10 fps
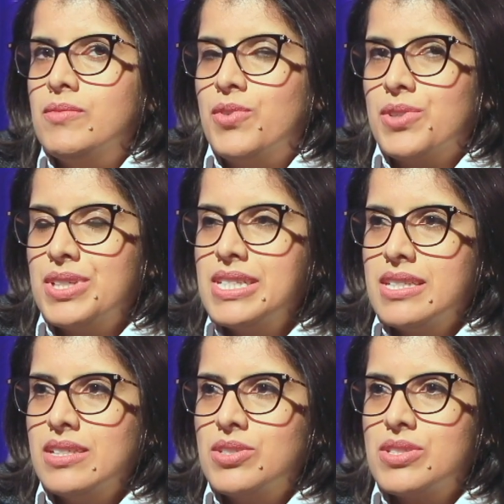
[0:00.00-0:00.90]
For
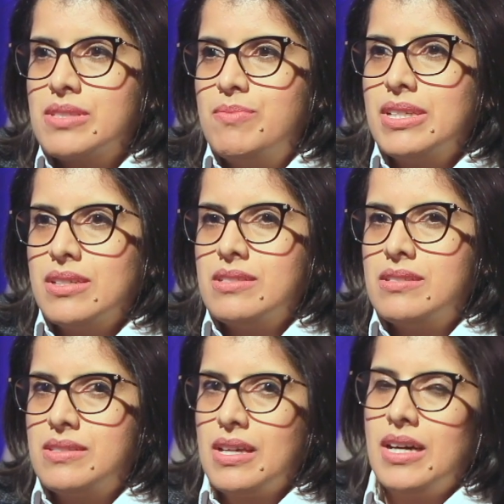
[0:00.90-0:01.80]
research, it's
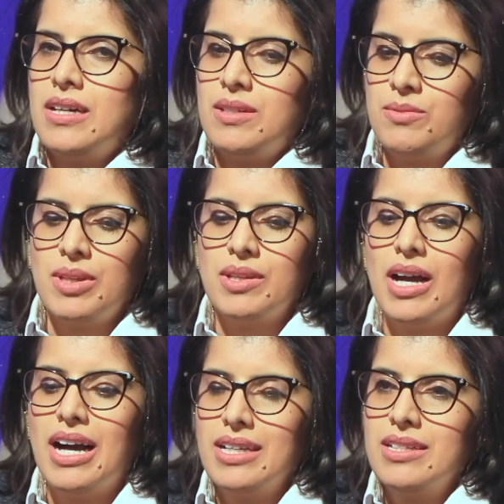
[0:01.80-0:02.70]
because
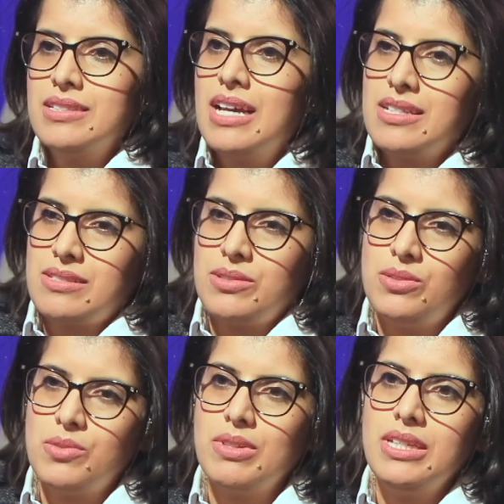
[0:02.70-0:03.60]
Ireland has
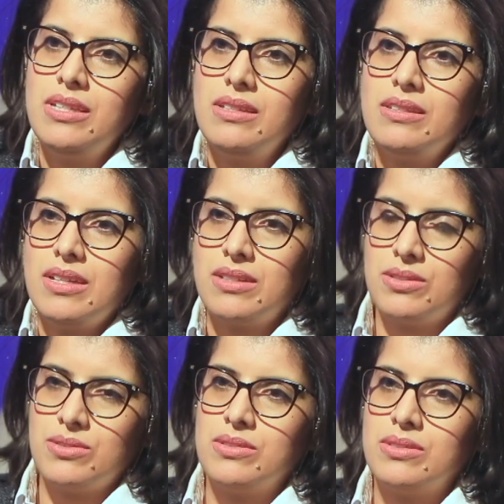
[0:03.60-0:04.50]
usually their
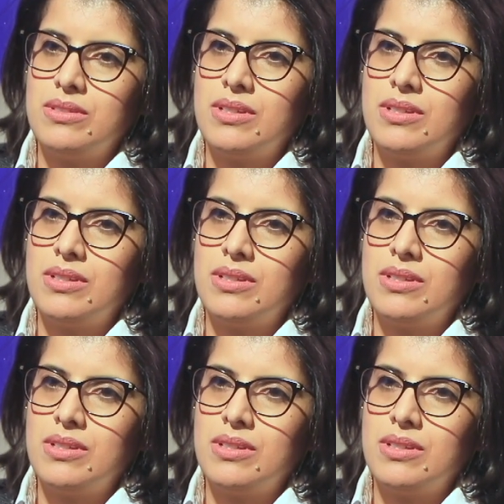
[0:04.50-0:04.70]
own.